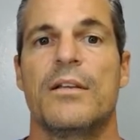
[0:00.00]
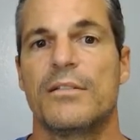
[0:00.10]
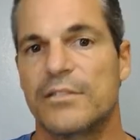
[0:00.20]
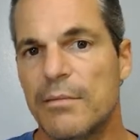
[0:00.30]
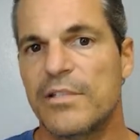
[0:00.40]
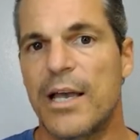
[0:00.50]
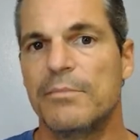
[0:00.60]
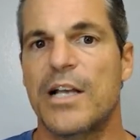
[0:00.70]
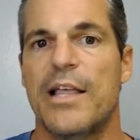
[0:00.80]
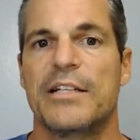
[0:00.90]
Sometimes
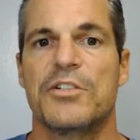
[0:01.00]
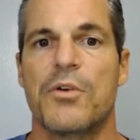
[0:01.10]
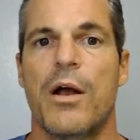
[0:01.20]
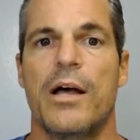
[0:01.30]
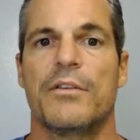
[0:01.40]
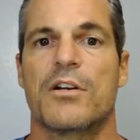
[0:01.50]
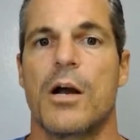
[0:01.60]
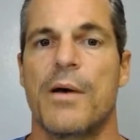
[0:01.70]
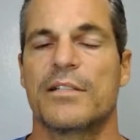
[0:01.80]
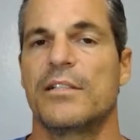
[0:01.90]
I like to draw out the
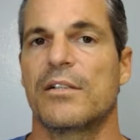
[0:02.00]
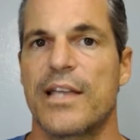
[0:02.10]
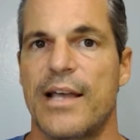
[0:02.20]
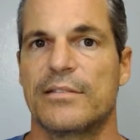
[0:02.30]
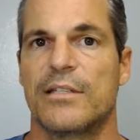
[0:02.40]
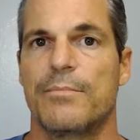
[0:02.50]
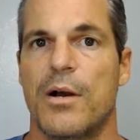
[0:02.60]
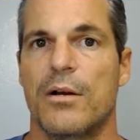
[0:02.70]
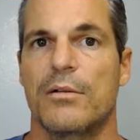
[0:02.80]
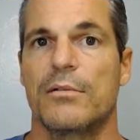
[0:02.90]
carboxylic acid
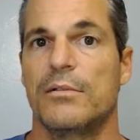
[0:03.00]
part,